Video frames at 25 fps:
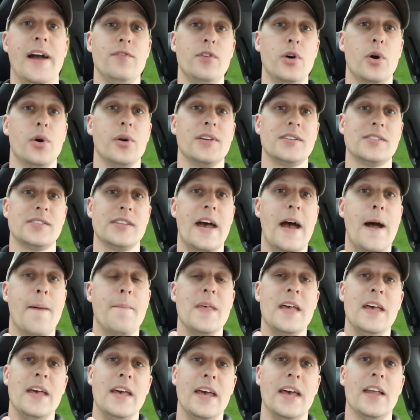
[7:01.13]
noticed
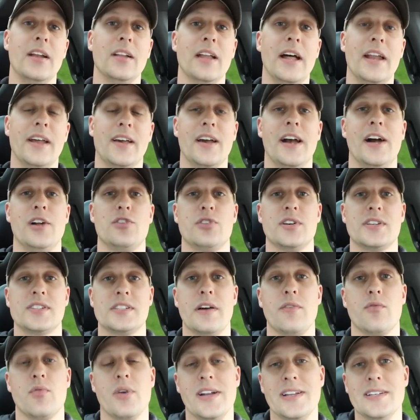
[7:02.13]
that in a lot of
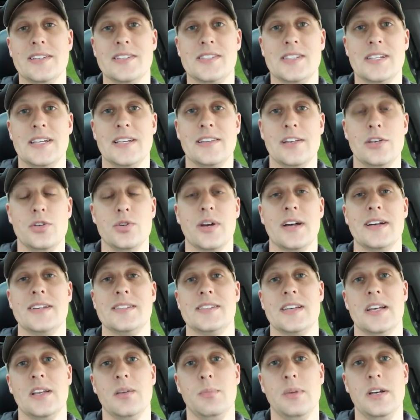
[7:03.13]
contracts I've read and seen that you
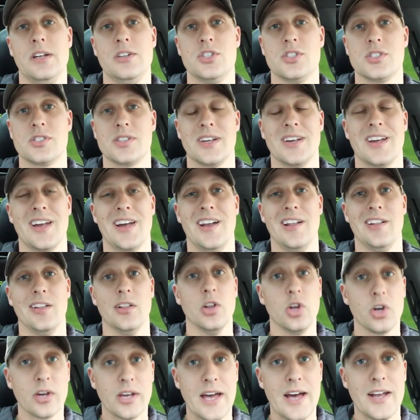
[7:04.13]
guys send me just to kind of
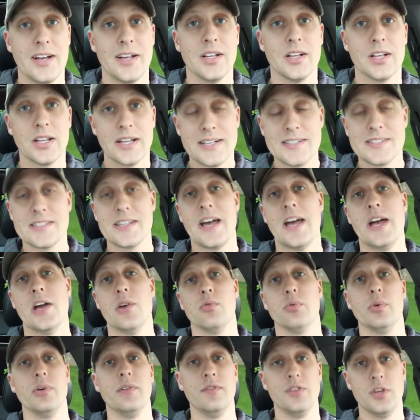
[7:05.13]
look at and glance at
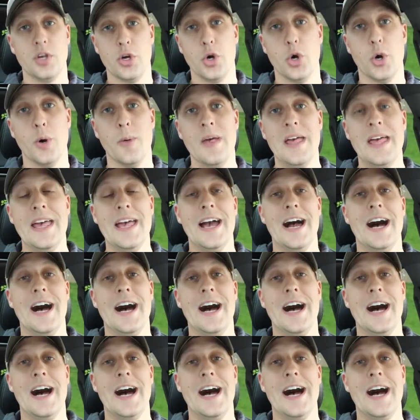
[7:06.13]
and review,